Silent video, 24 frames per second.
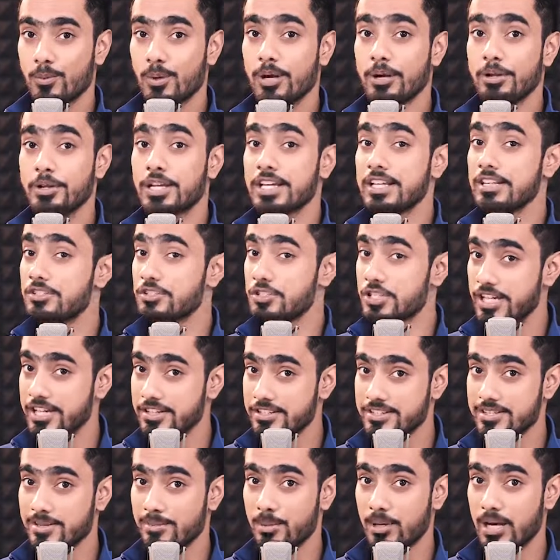where you can
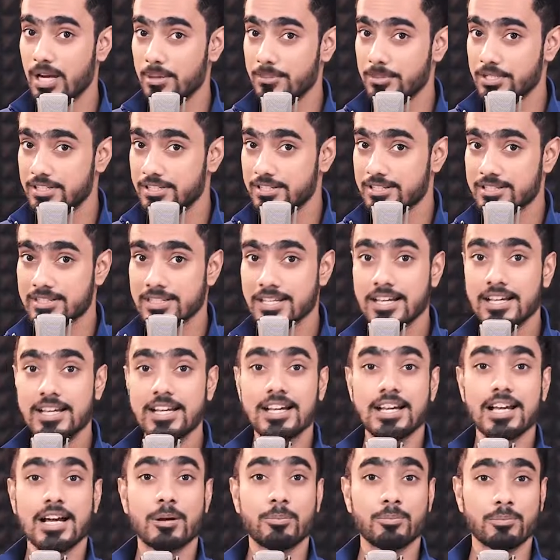change the parameters,
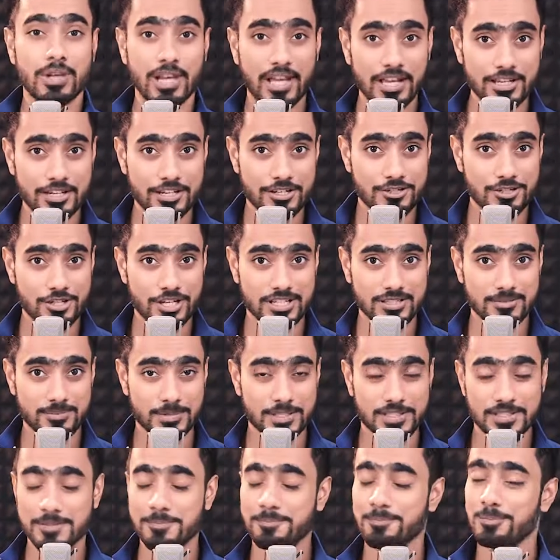apply
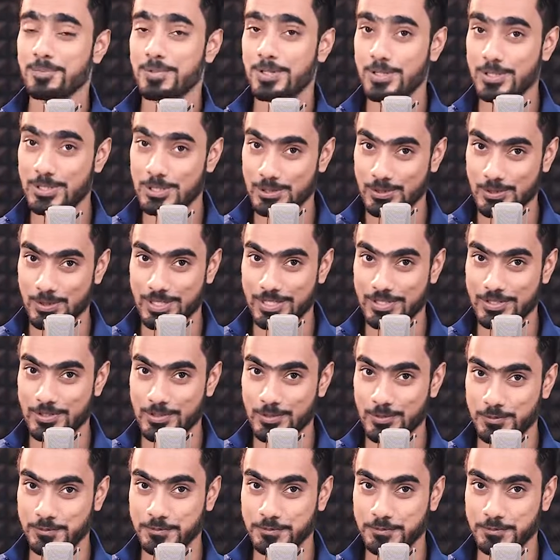adjustments, so on and so